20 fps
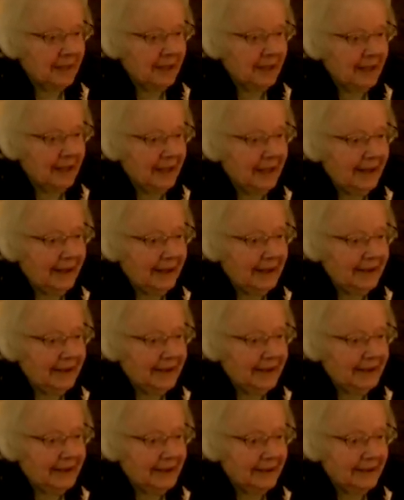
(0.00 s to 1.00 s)
and
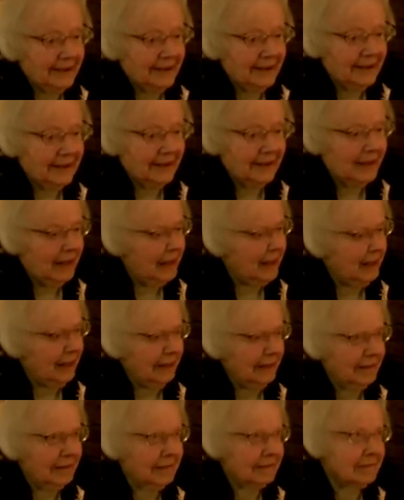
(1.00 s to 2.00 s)

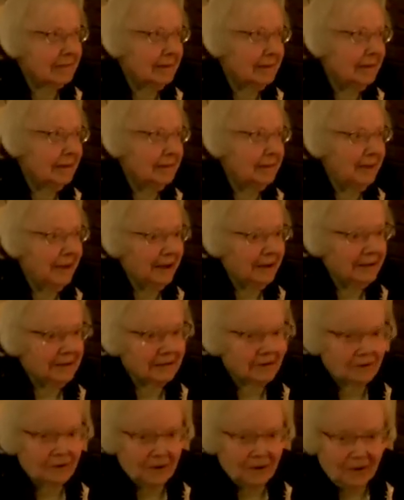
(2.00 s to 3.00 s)
I learned all about
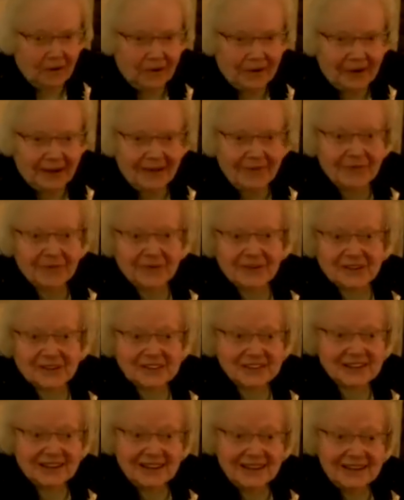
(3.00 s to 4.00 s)
Troy,
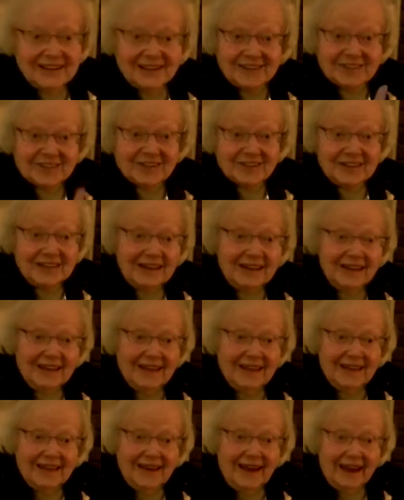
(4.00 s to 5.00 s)
which, you see,
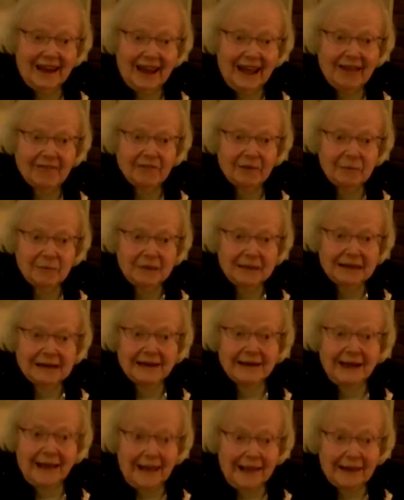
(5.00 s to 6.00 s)
not having been a
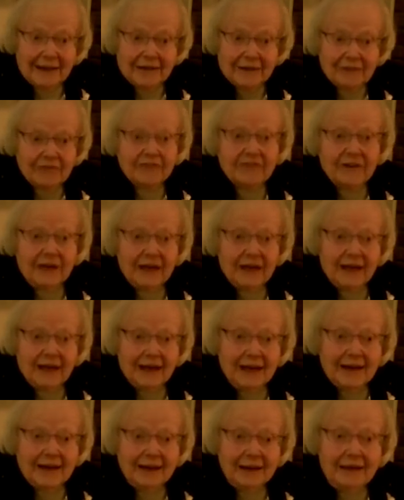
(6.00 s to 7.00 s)
native,
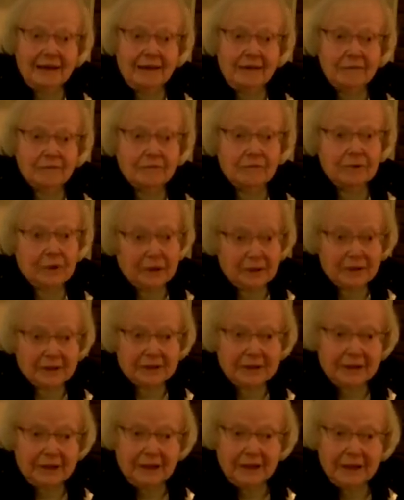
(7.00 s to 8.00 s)
I didn't
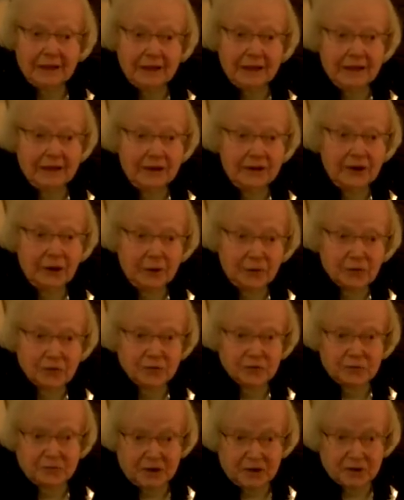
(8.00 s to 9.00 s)
really know
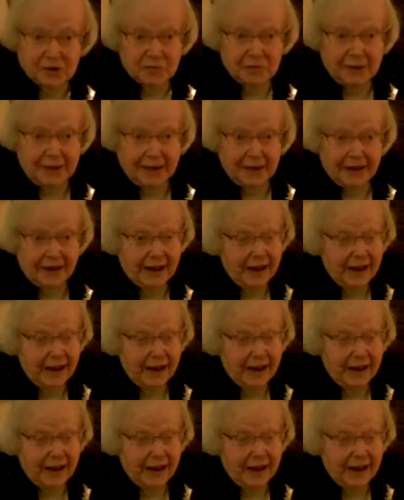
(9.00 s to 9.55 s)
too much about.